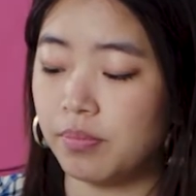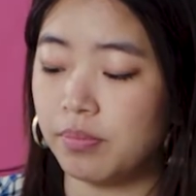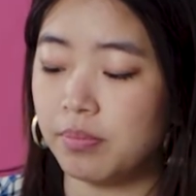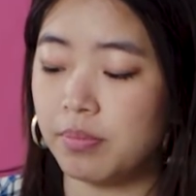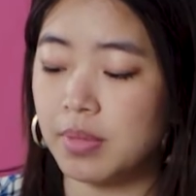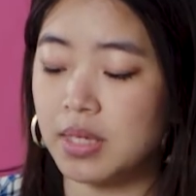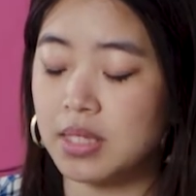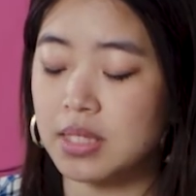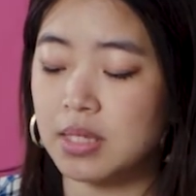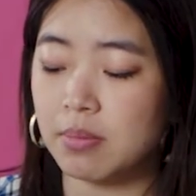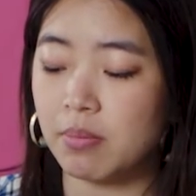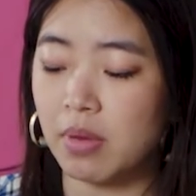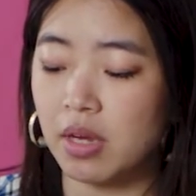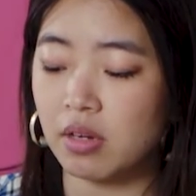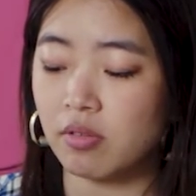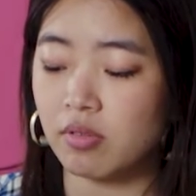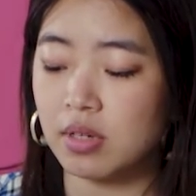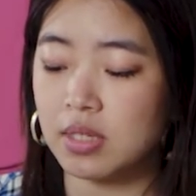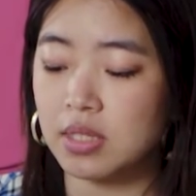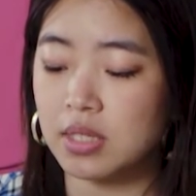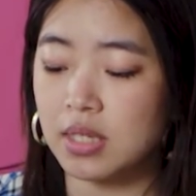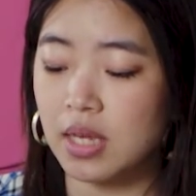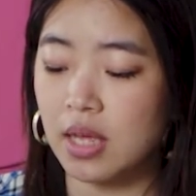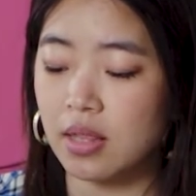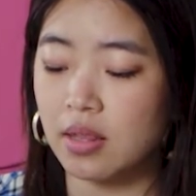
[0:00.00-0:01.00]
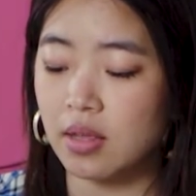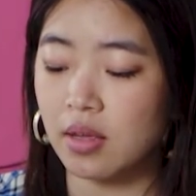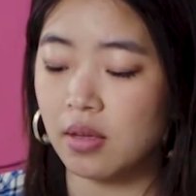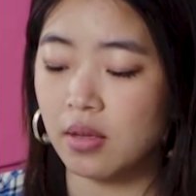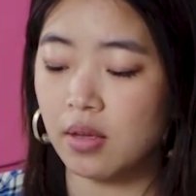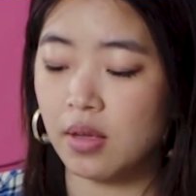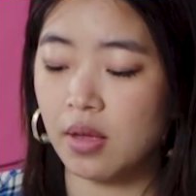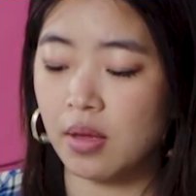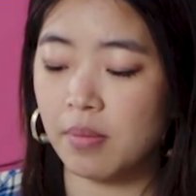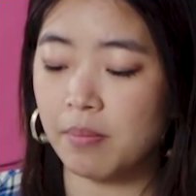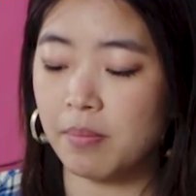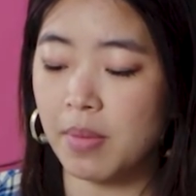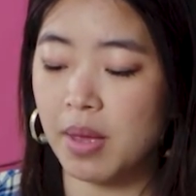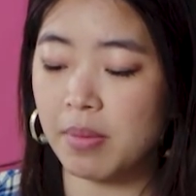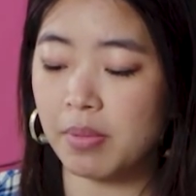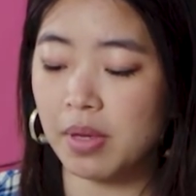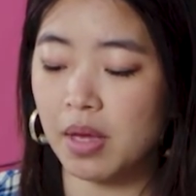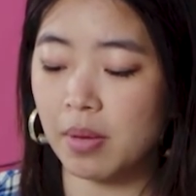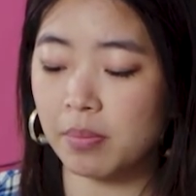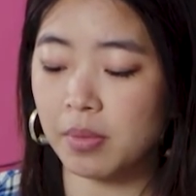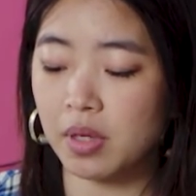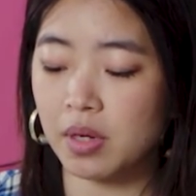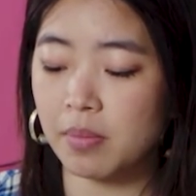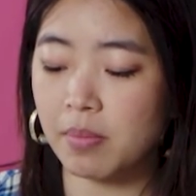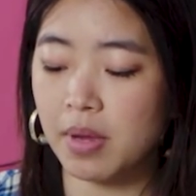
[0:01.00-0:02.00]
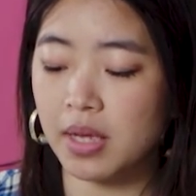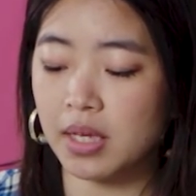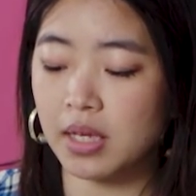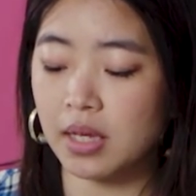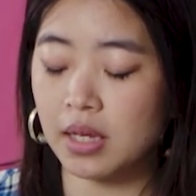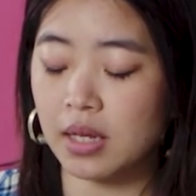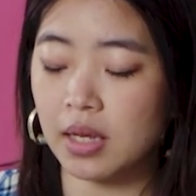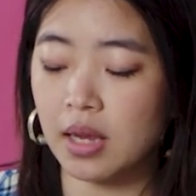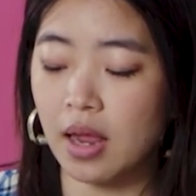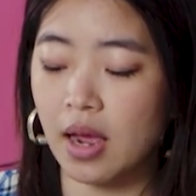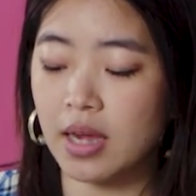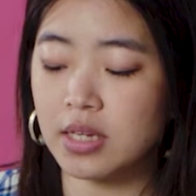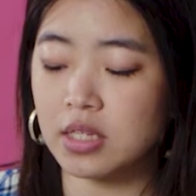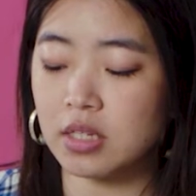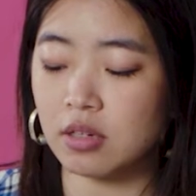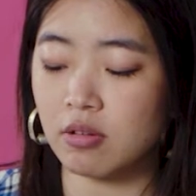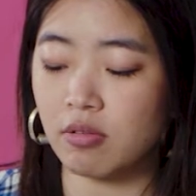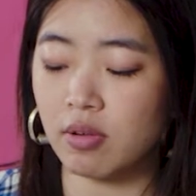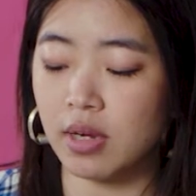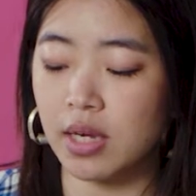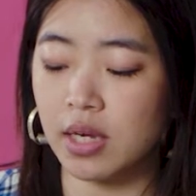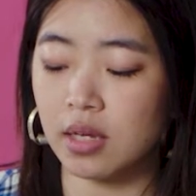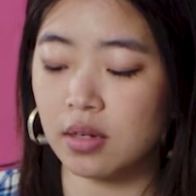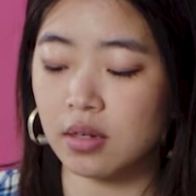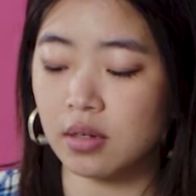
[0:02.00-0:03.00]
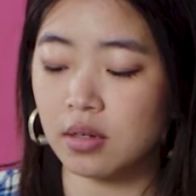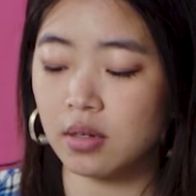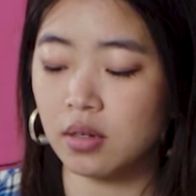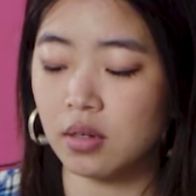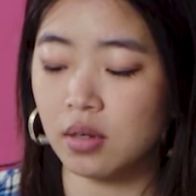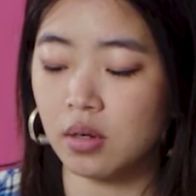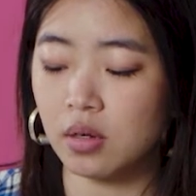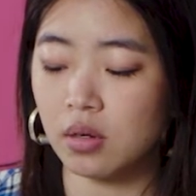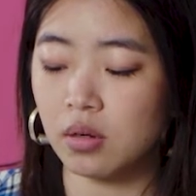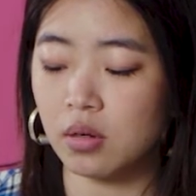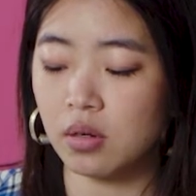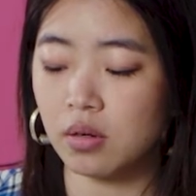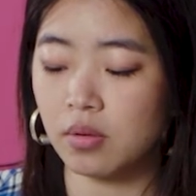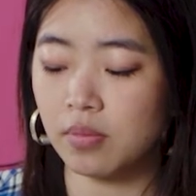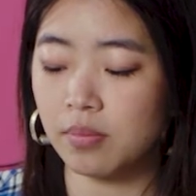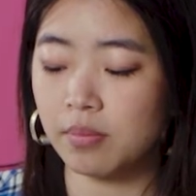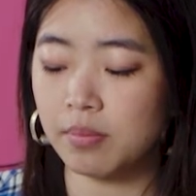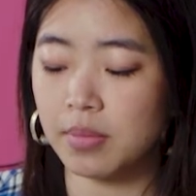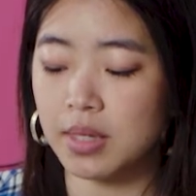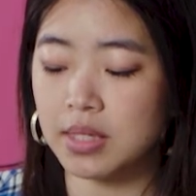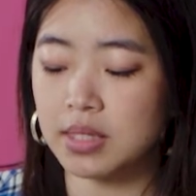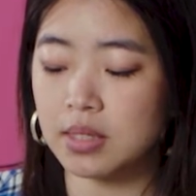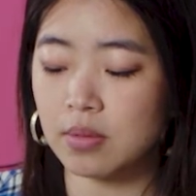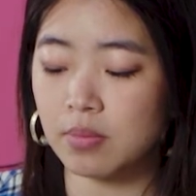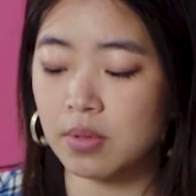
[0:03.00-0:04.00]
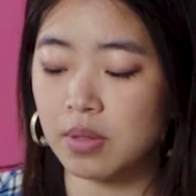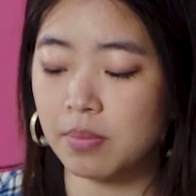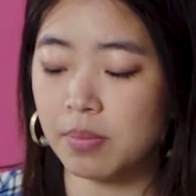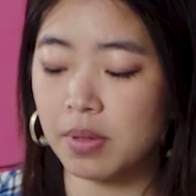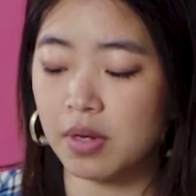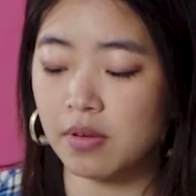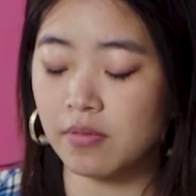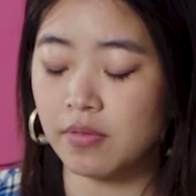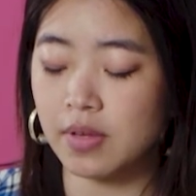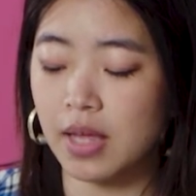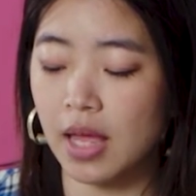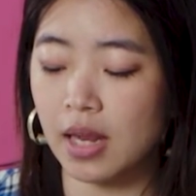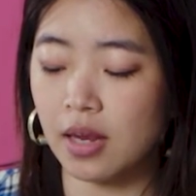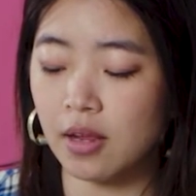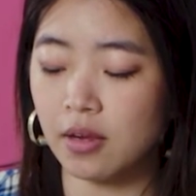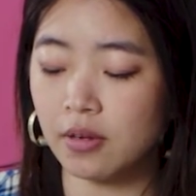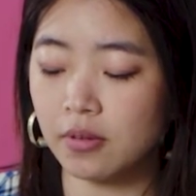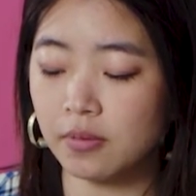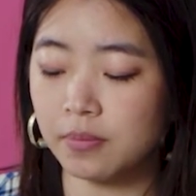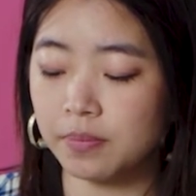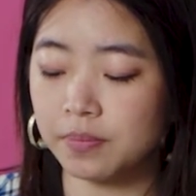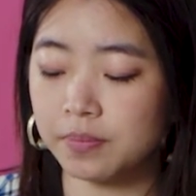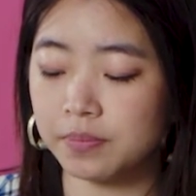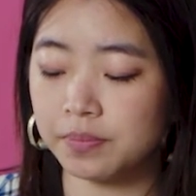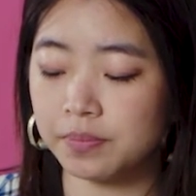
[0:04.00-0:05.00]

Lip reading: mixing my green together. Maybe I'm going to make it a lighter green, mix it with a bit of yellow.